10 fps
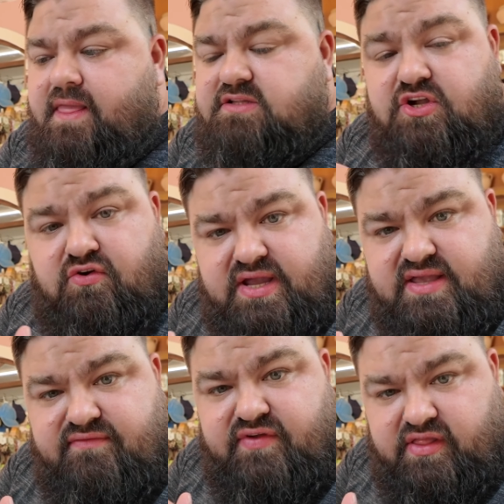It's a Greek
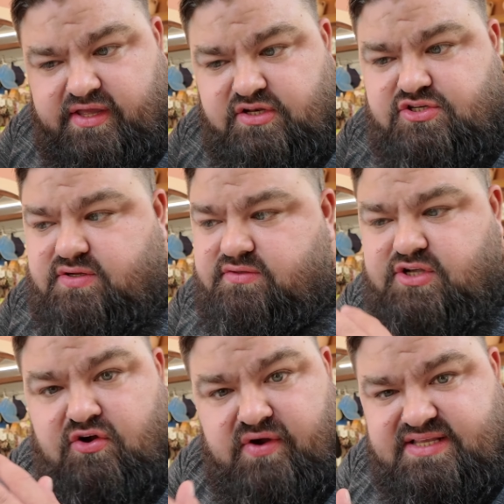village. It's a
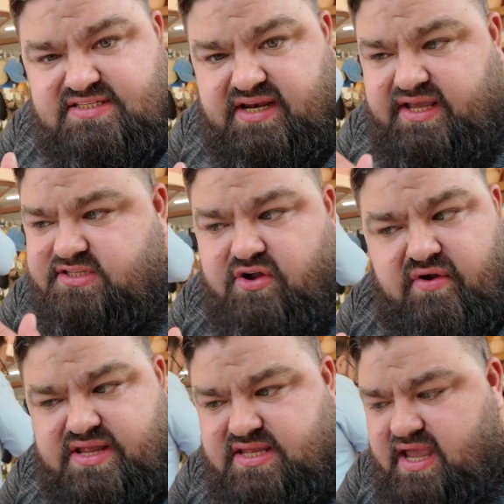Greek city. It's a
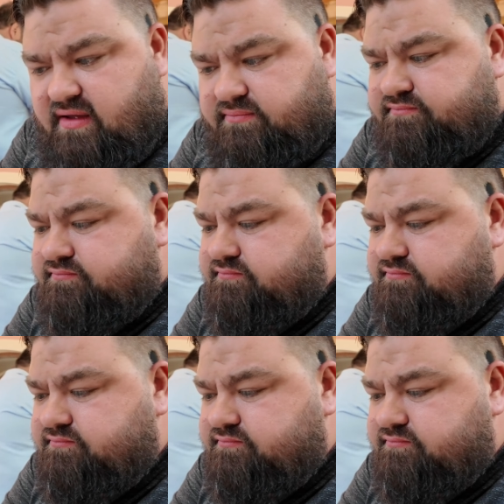Greek town.